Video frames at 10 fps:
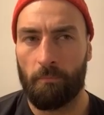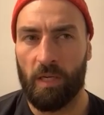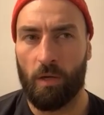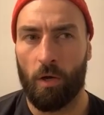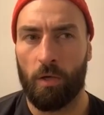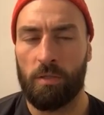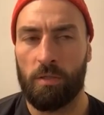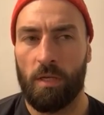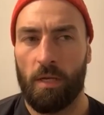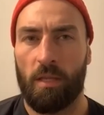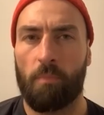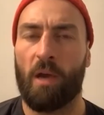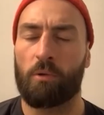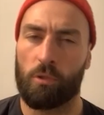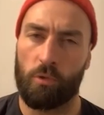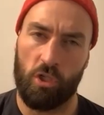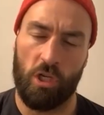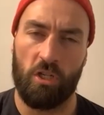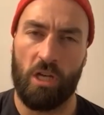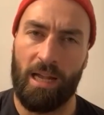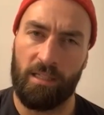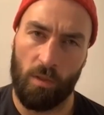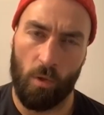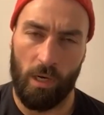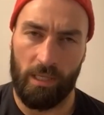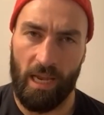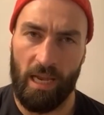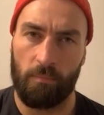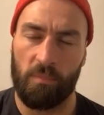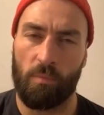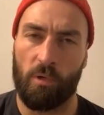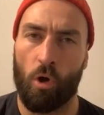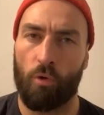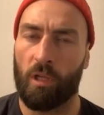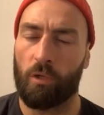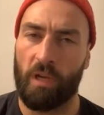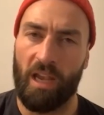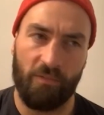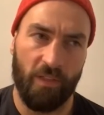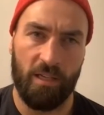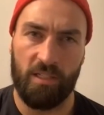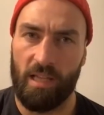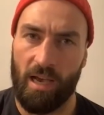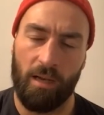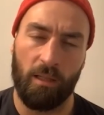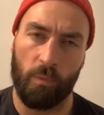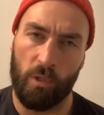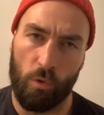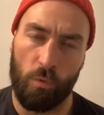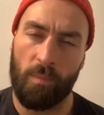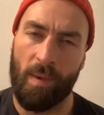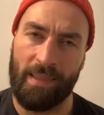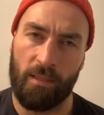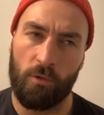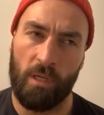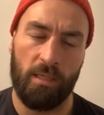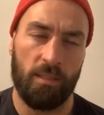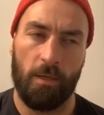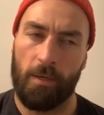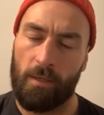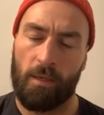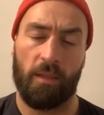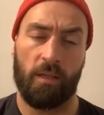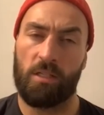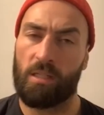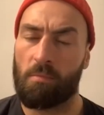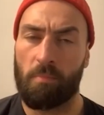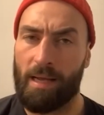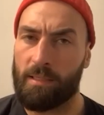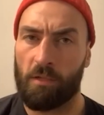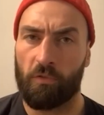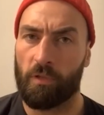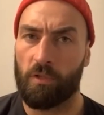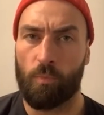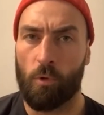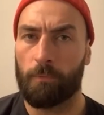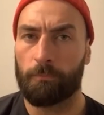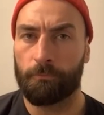because the belts are going to change hands a lot of times, and we're not really going to have that star like we do with Amanda Nunes. I think she's an ambassador for the sport.